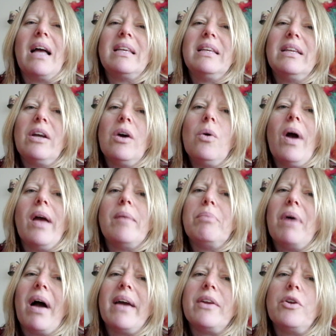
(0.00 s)

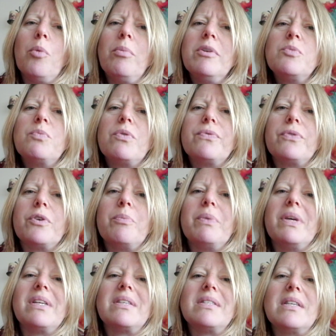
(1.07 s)
I'd almost prefer
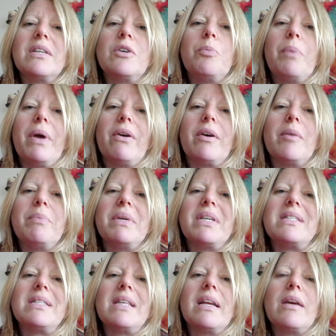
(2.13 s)
being a single parent
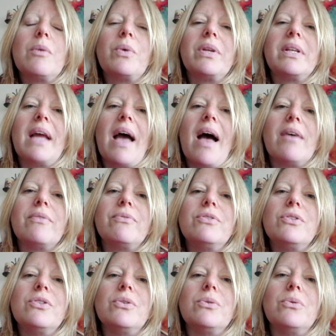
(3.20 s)
because then I wouldn't have
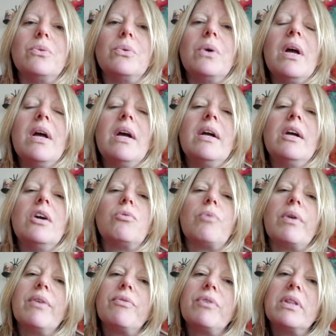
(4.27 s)
to
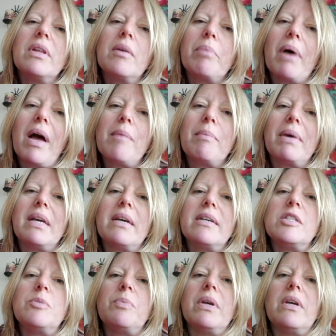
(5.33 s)
run everything by my
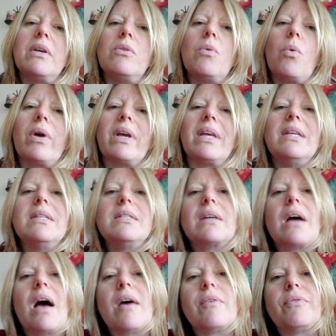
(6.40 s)
husband or get into
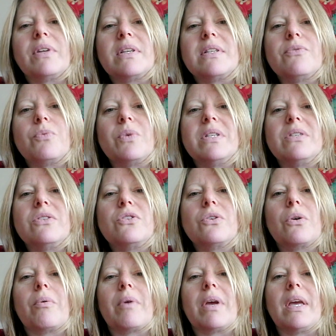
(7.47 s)
conflict if we
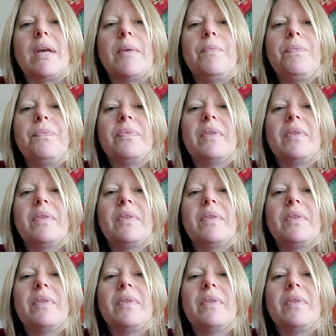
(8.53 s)
disagree.